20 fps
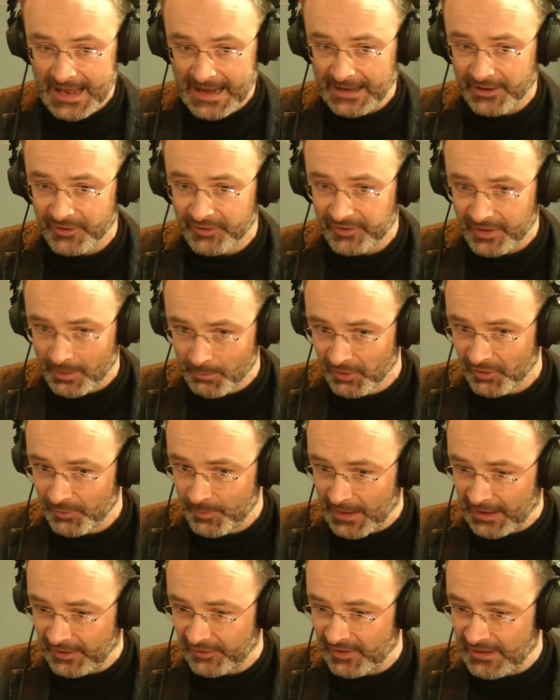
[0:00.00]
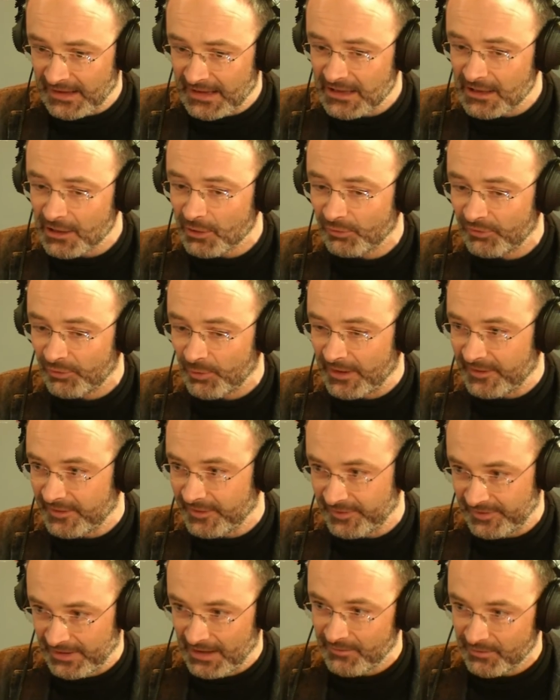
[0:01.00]
In some respects, the EU
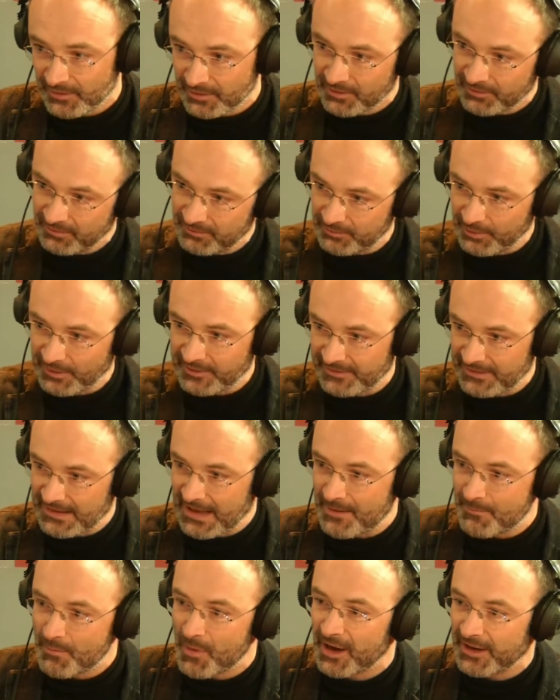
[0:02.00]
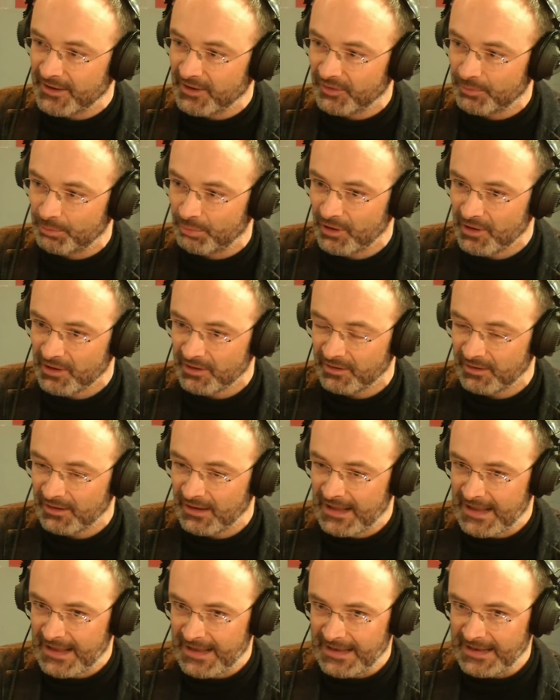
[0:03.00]
27, the 28 minus Britain,
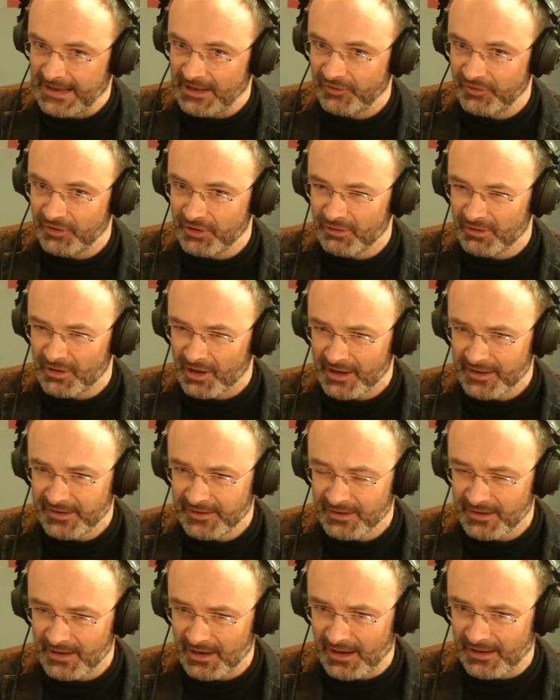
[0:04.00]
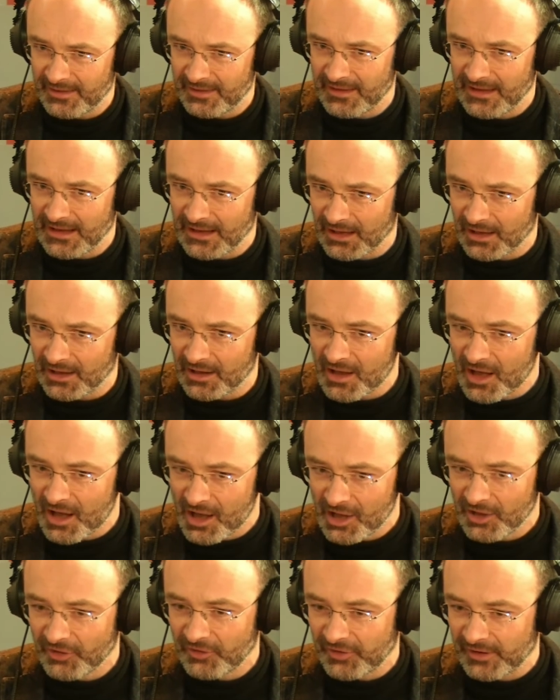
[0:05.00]
is united, I think,
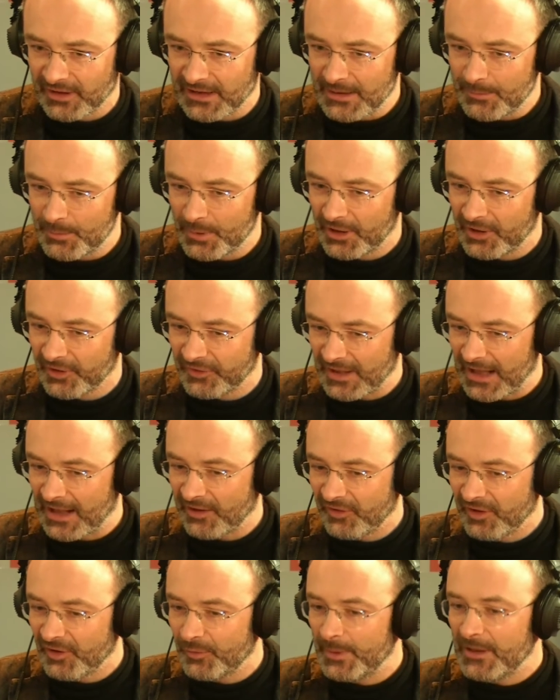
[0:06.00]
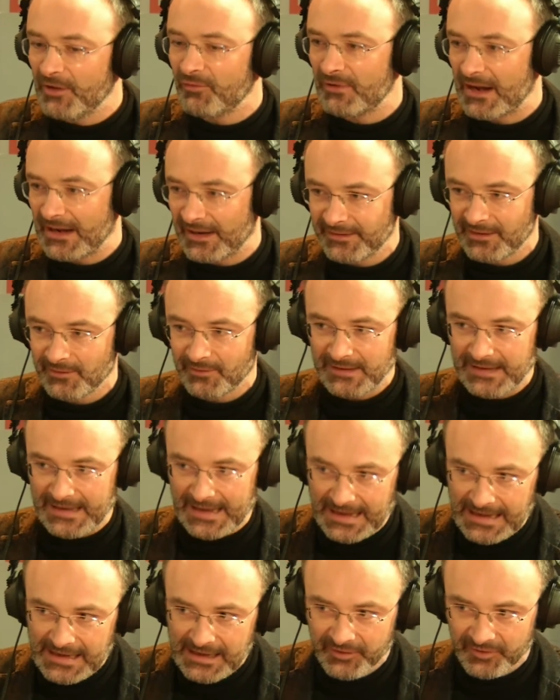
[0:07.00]
largely because actually it's been relatively
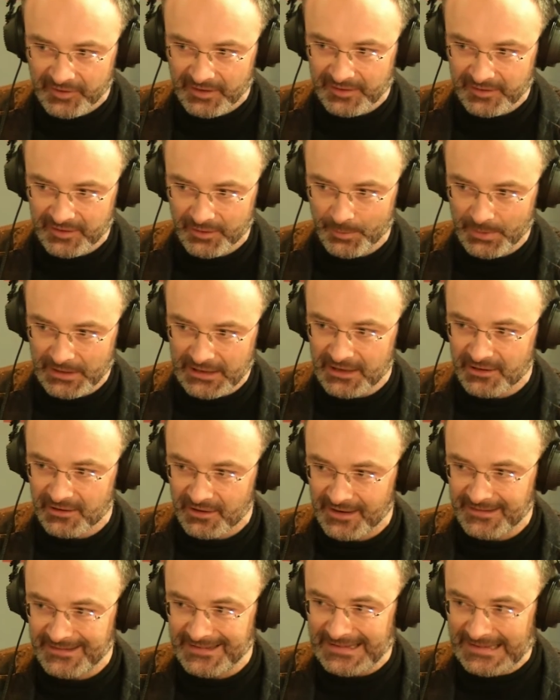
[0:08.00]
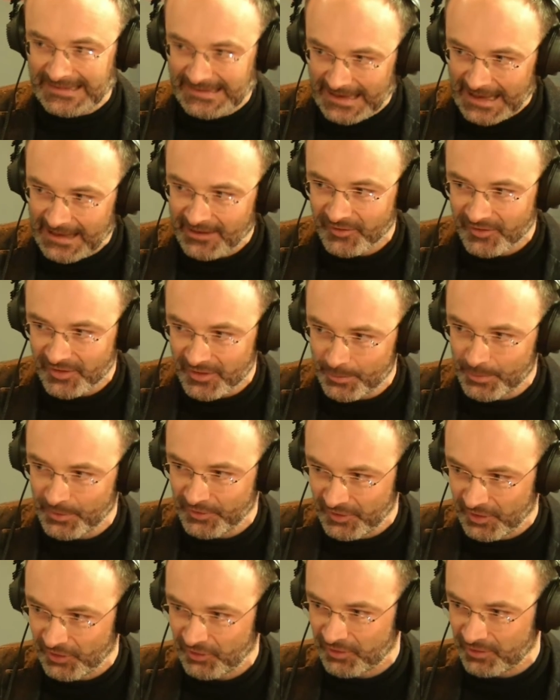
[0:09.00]
easy to be united against the
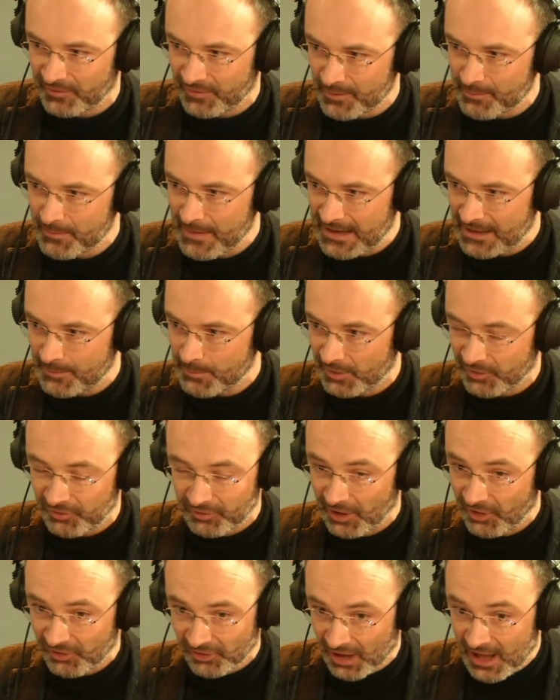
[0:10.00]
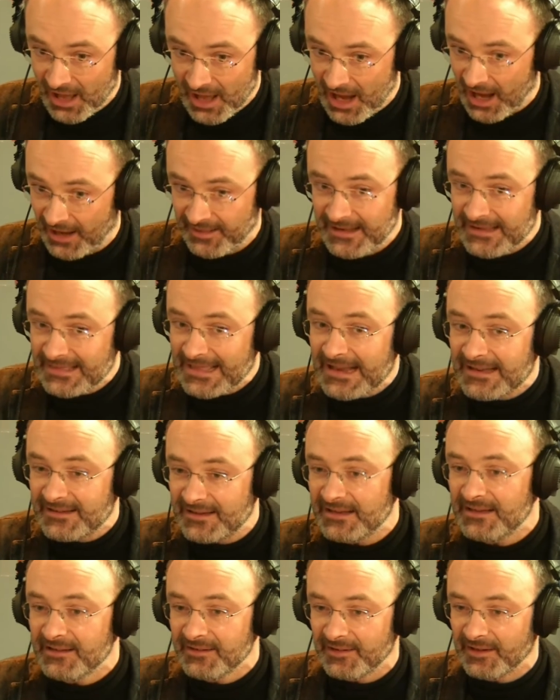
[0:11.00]
position of the May administration. I think they
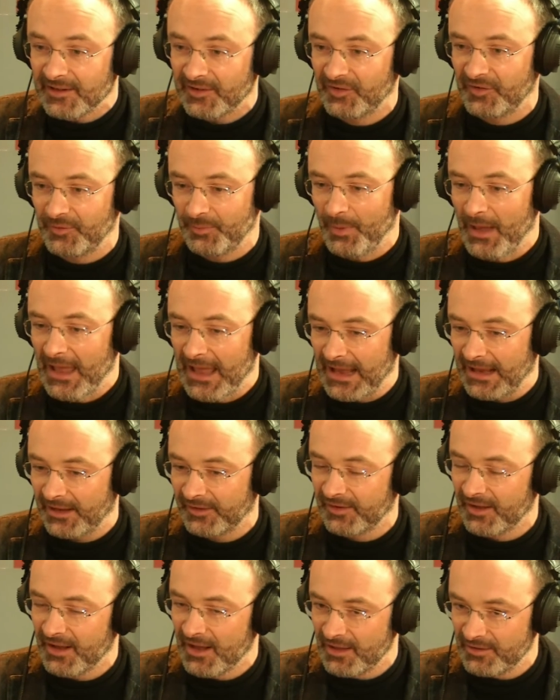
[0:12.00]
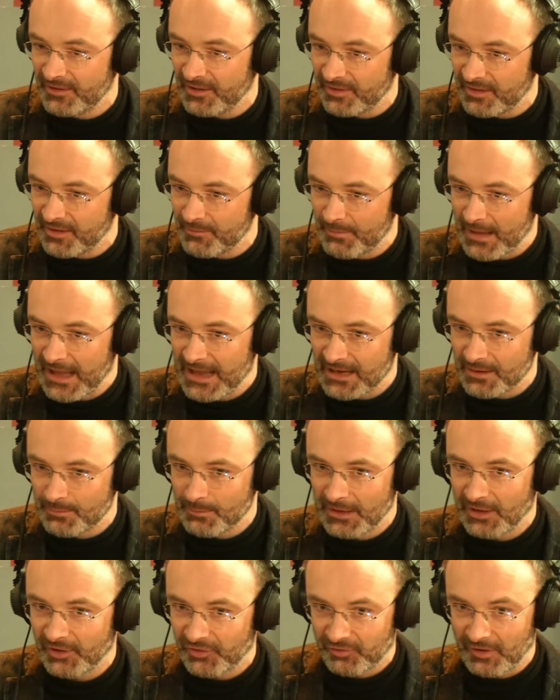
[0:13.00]
didn't expect that the May
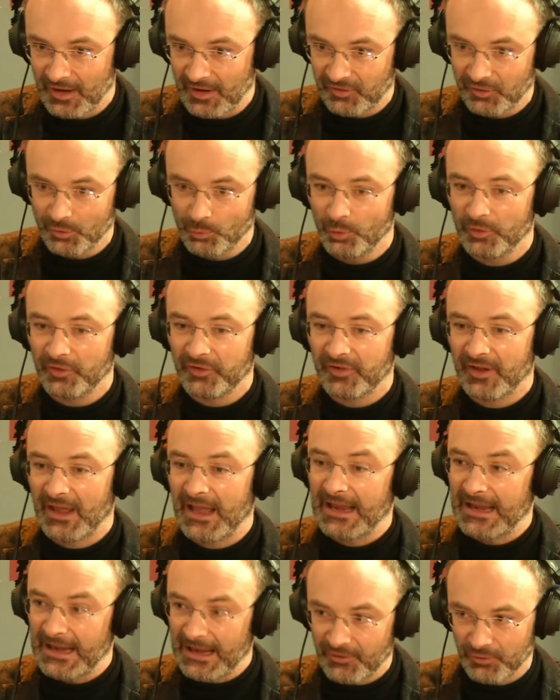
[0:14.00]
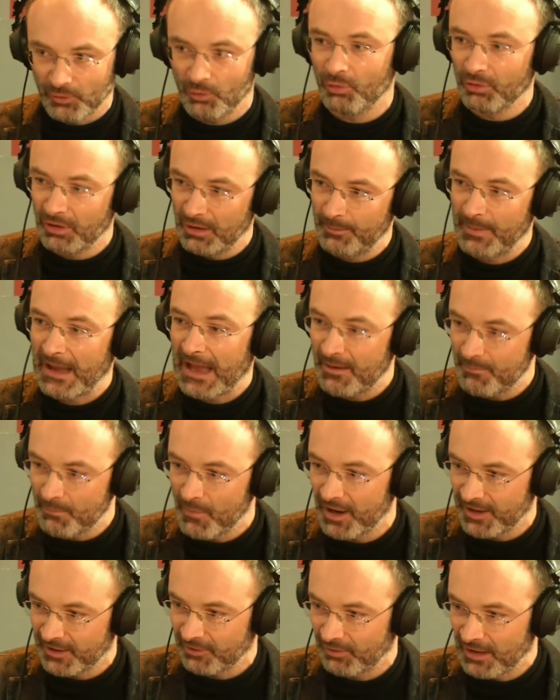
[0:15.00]
administration would say it's all about
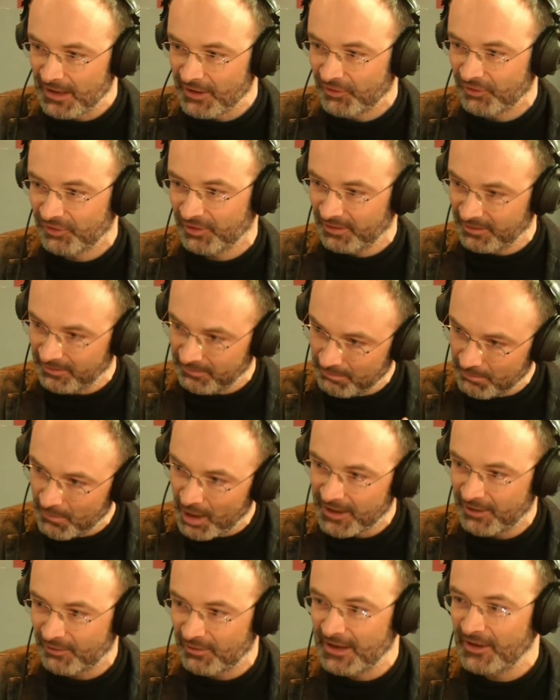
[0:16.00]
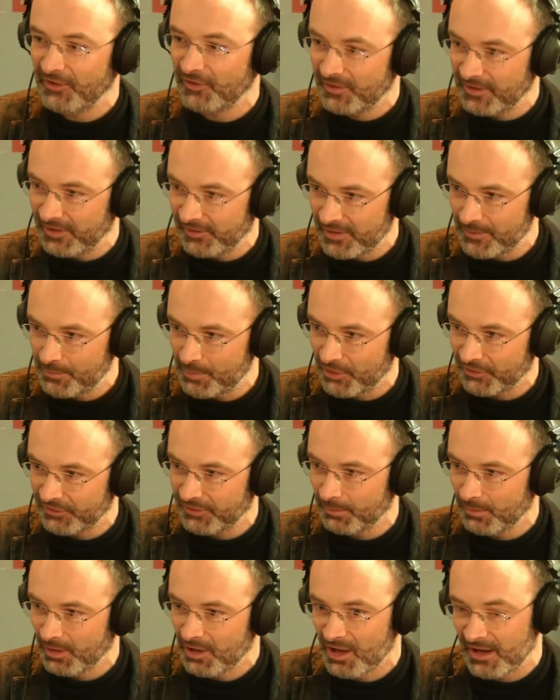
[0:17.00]
migration. Migration is the
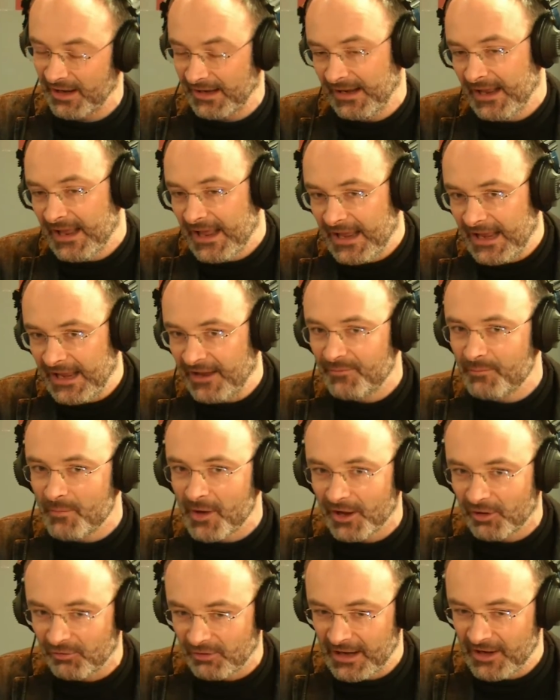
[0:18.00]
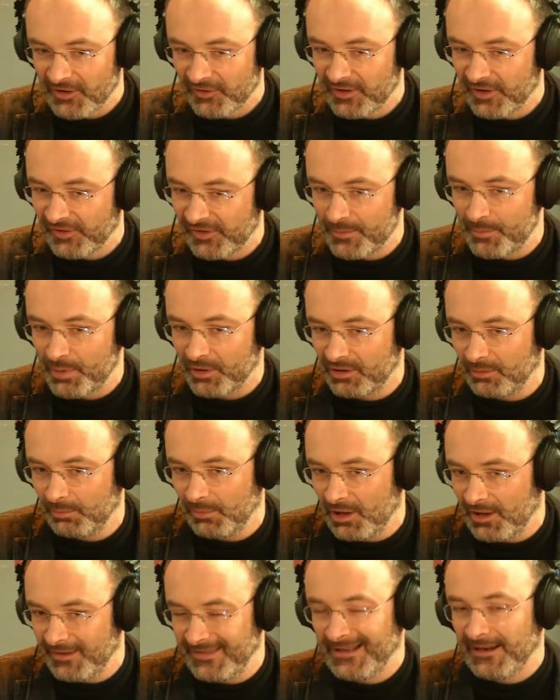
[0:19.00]
bottom line. If migration is the bottom
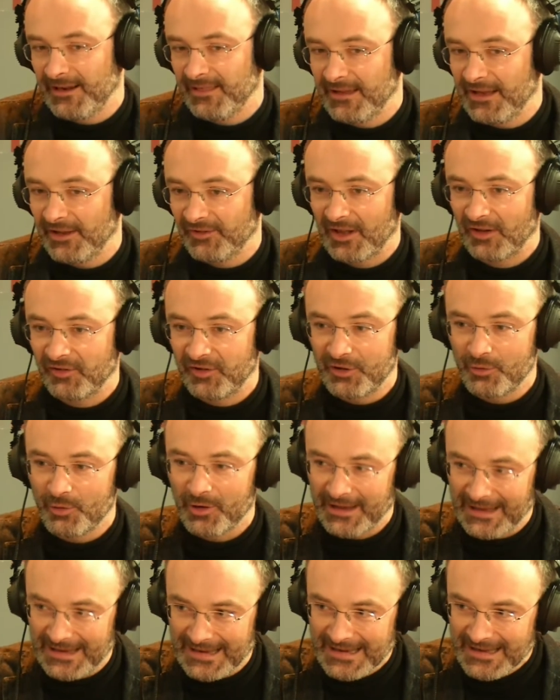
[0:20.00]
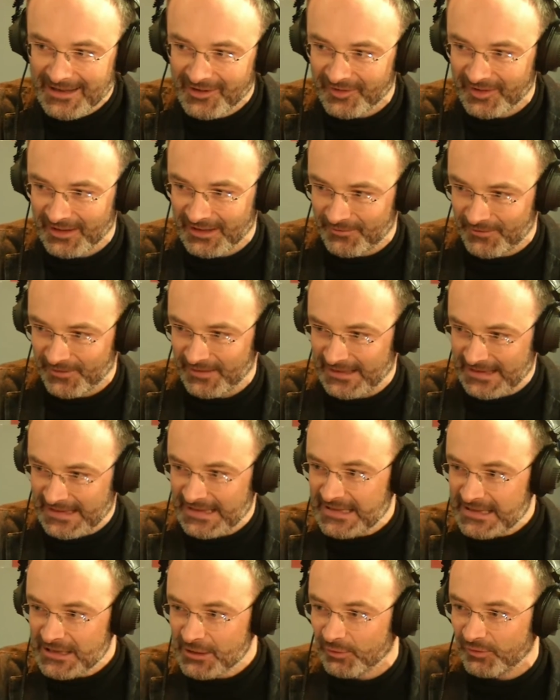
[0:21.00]
line, then I think it's actually quite easy for the
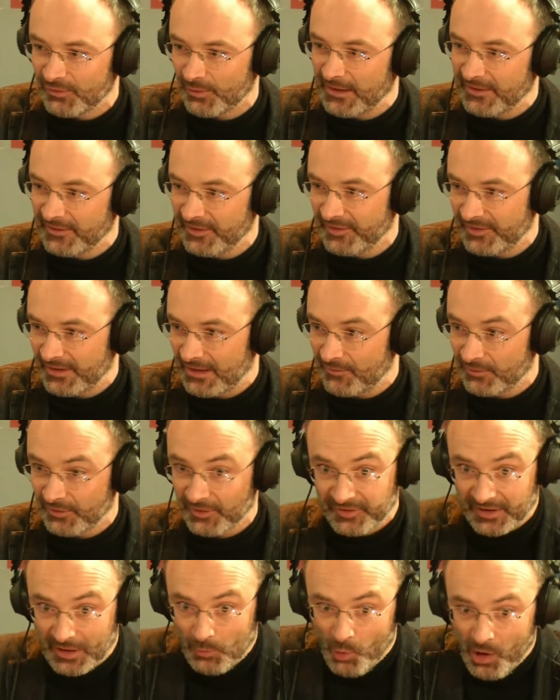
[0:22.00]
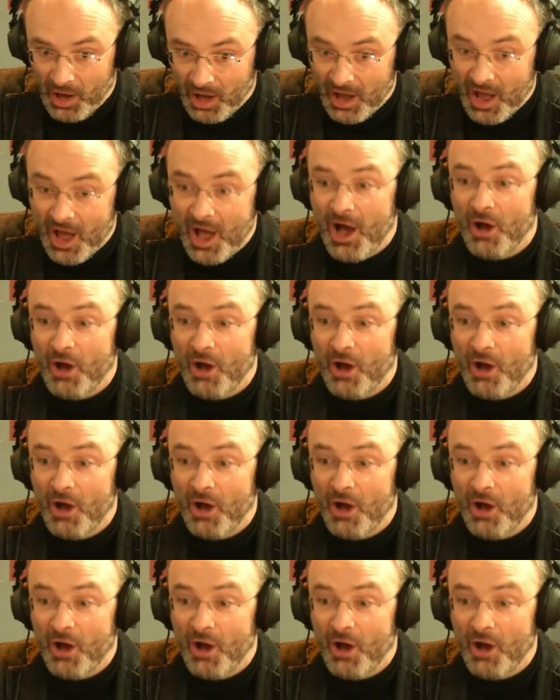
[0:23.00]
EU 27 to say, well,